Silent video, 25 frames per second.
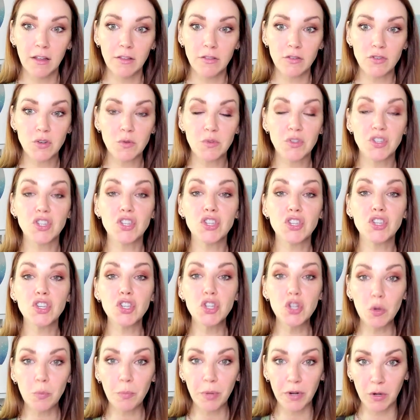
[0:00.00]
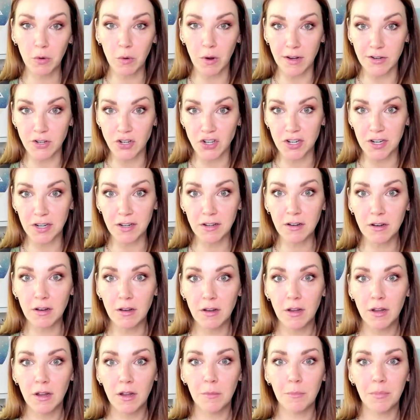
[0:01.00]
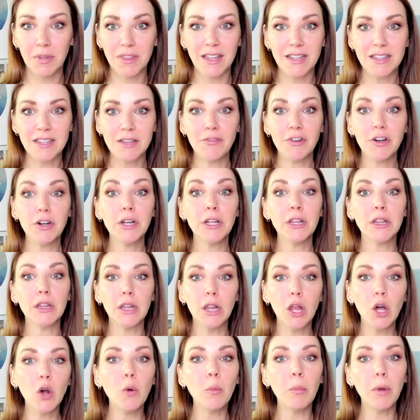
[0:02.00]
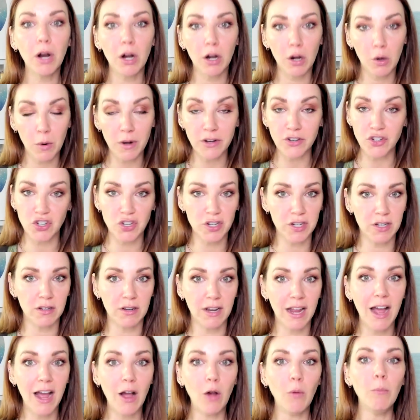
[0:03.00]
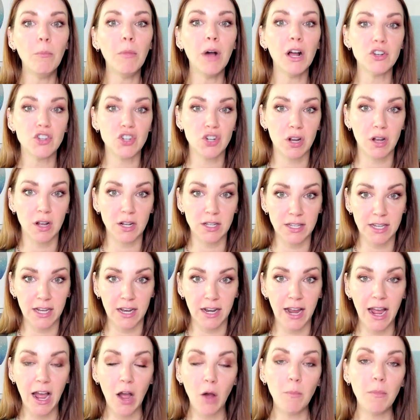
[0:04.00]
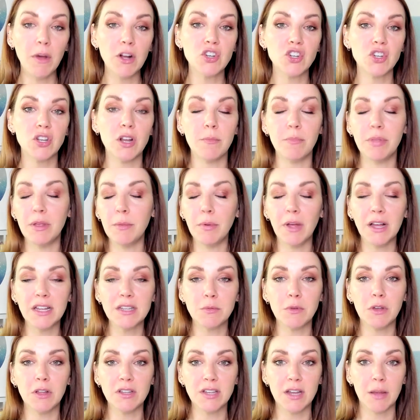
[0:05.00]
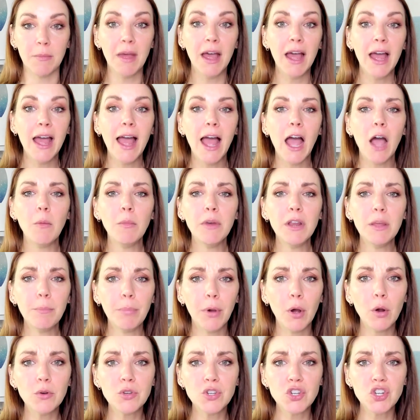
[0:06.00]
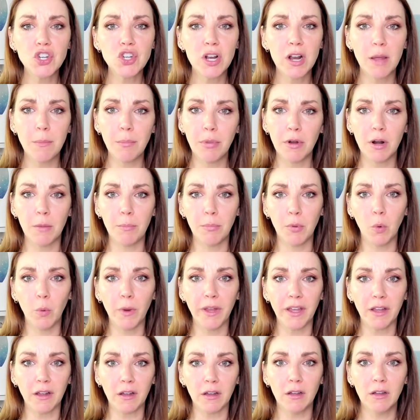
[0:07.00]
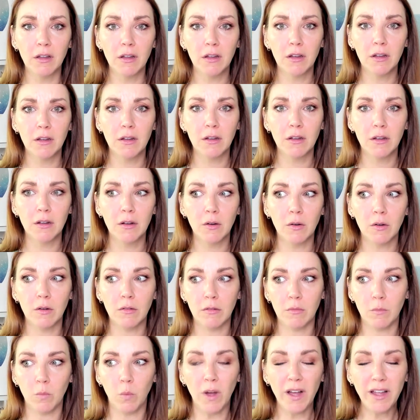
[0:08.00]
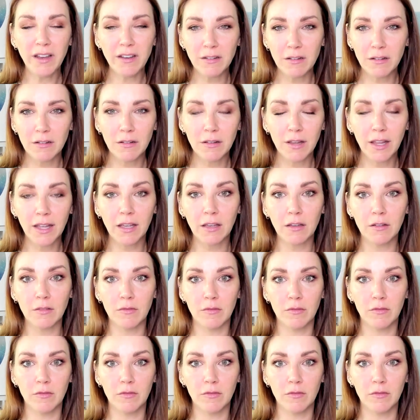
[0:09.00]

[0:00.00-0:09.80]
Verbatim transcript: There's no stupid question, but that's a very low bar question. How much content? How much should I, people ask me all the time, how many posts should I put up a week? What? Like,